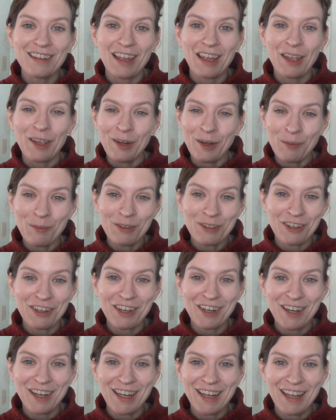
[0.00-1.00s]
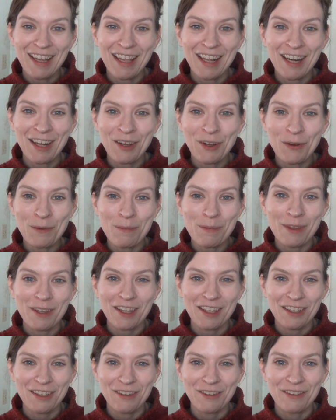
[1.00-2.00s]
and I'm sorry, and I hope
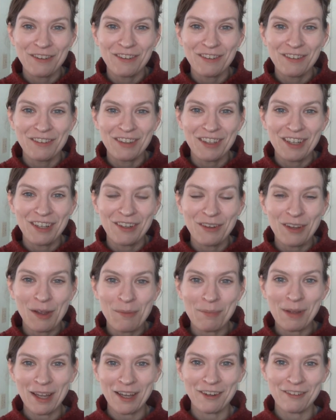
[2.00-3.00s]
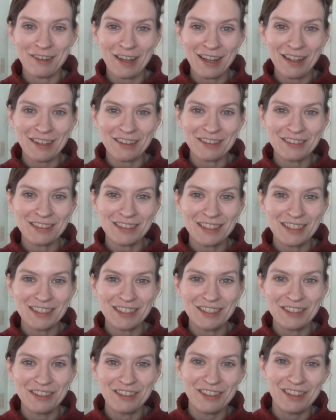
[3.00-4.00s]
that you come back around
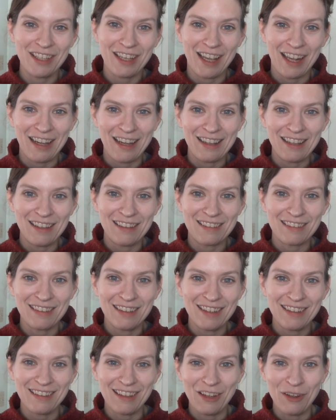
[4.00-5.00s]
to the Addi Lace Clicks.